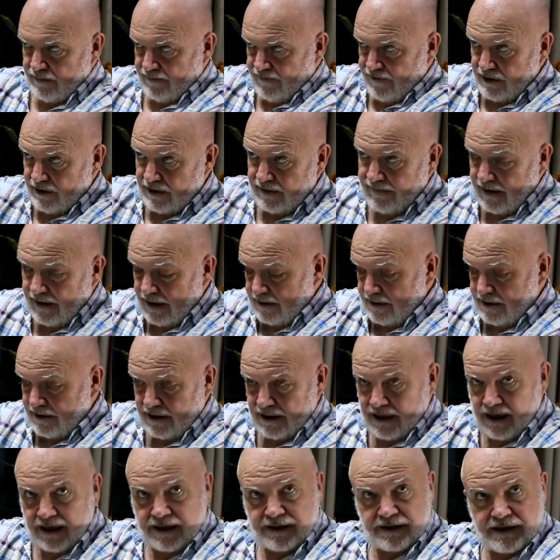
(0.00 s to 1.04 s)
defence
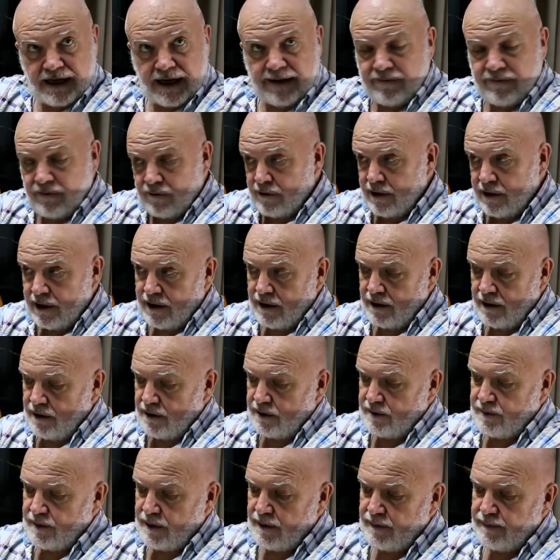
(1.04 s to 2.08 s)
against cavalry
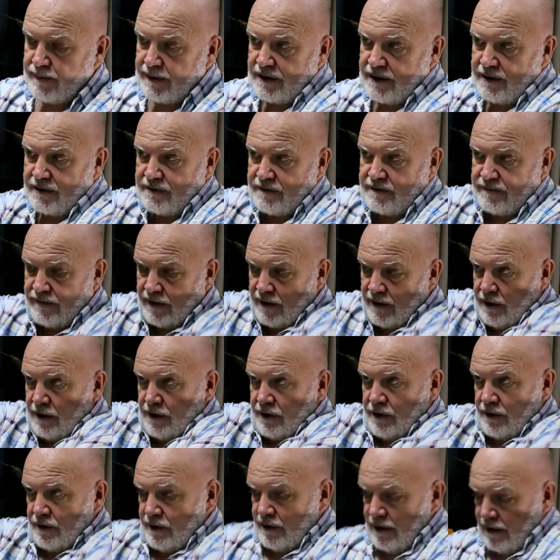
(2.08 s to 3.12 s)
as well, because
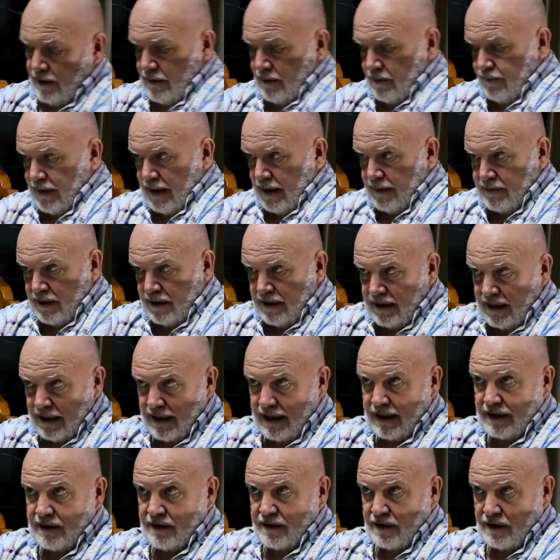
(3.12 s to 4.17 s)
you'd need to be able to dig
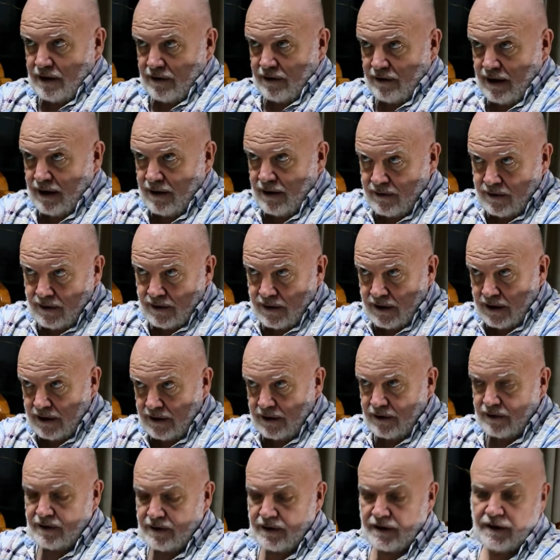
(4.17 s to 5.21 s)
into the ground, and then
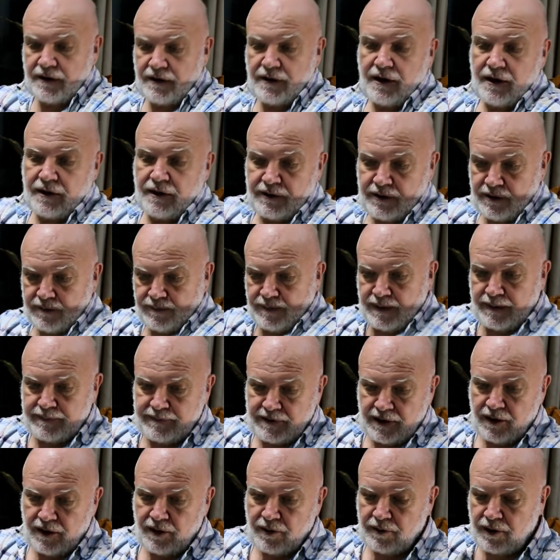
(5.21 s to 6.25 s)
you'd be able to
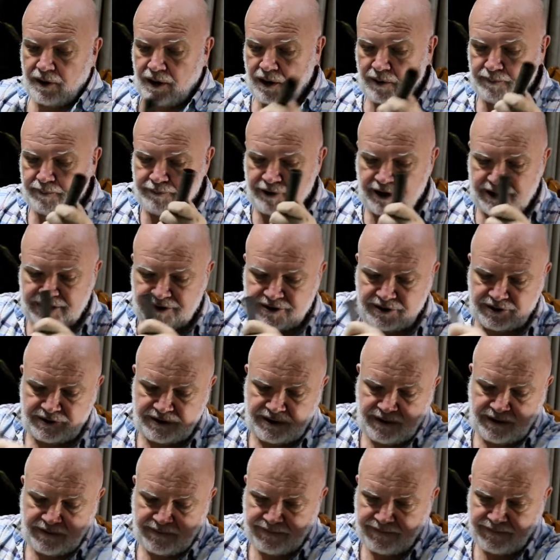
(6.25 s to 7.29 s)
hop brace
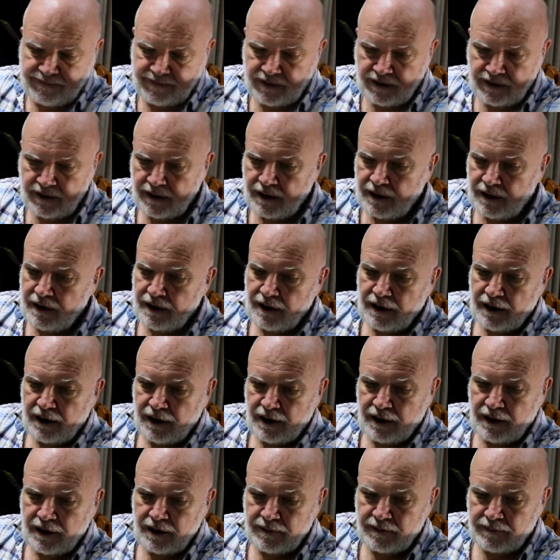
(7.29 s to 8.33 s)
yourself.
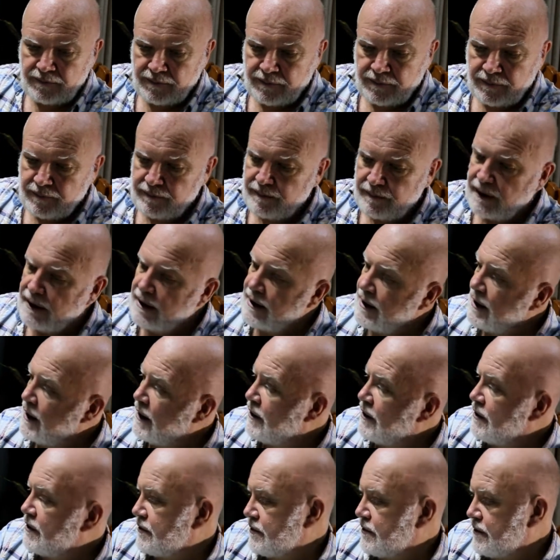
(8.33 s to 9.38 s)
But
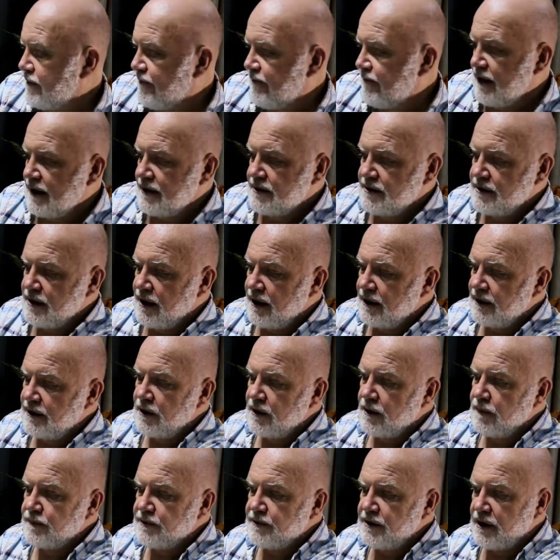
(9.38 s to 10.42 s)
again, just a fascinating
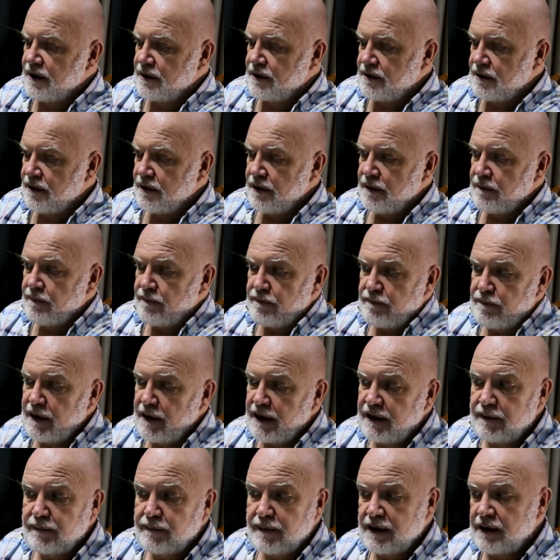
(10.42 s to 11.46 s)
object,
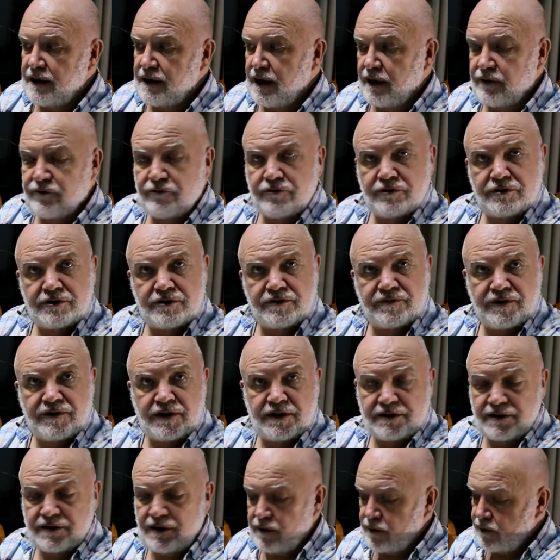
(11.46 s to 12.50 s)
many hundreds of
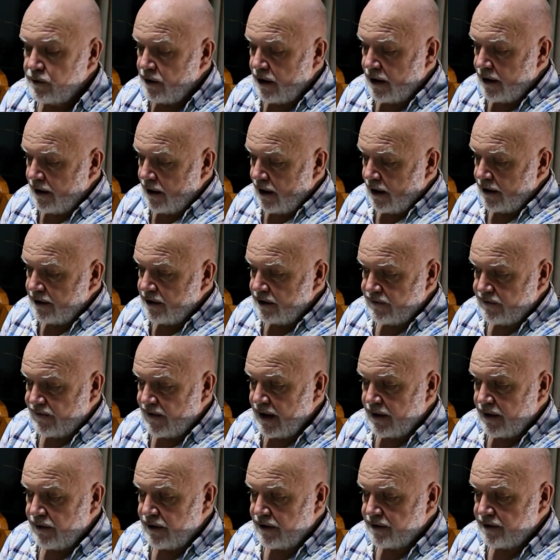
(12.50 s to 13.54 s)
years old. I just
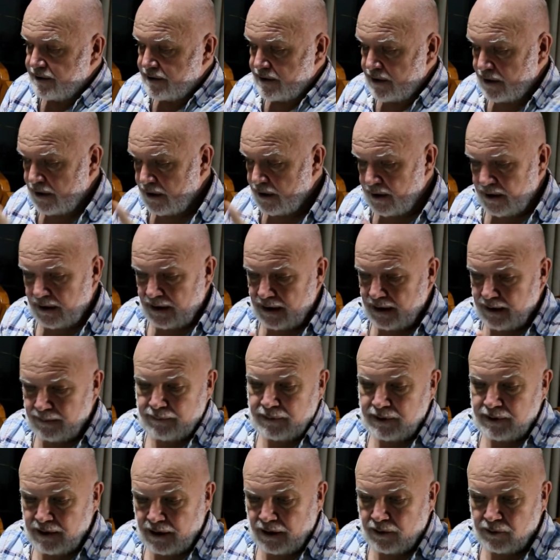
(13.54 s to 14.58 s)
found this in
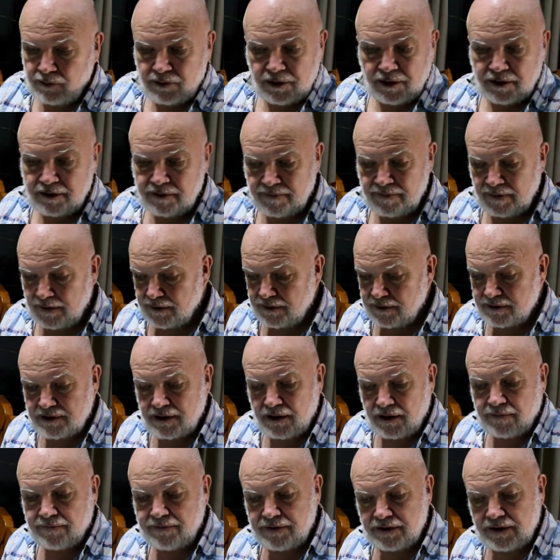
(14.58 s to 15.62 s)
with a whole load of other
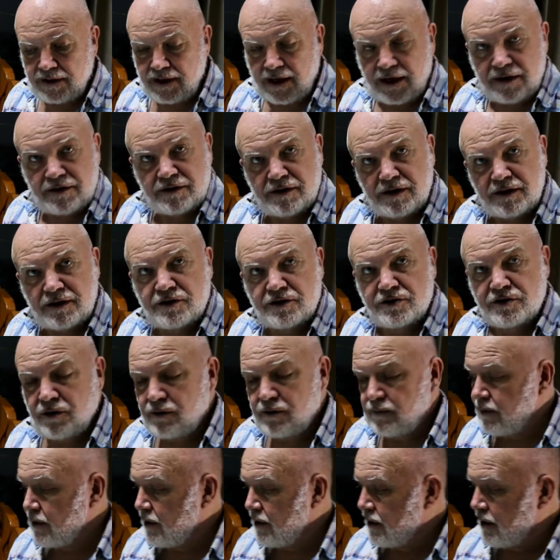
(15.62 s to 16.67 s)
stuff in an antique
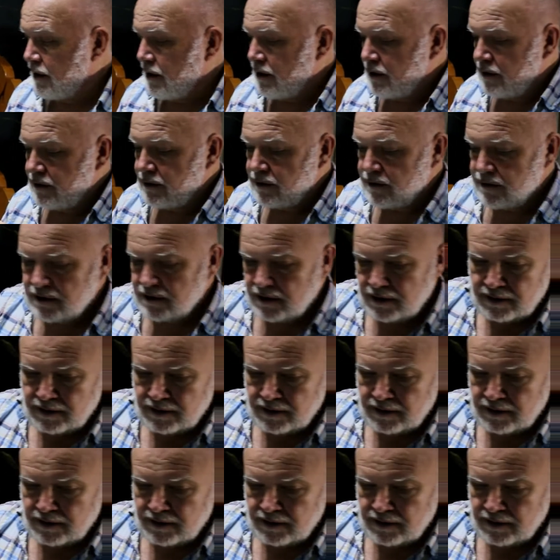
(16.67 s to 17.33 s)
shop, and